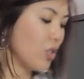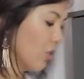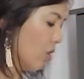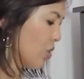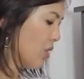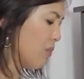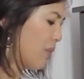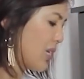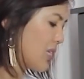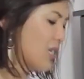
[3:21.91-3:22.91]
So you're not trying
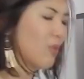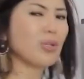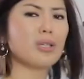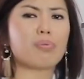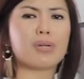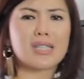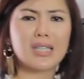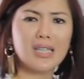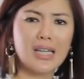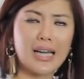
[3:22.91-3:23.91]
to make it sound really pretty,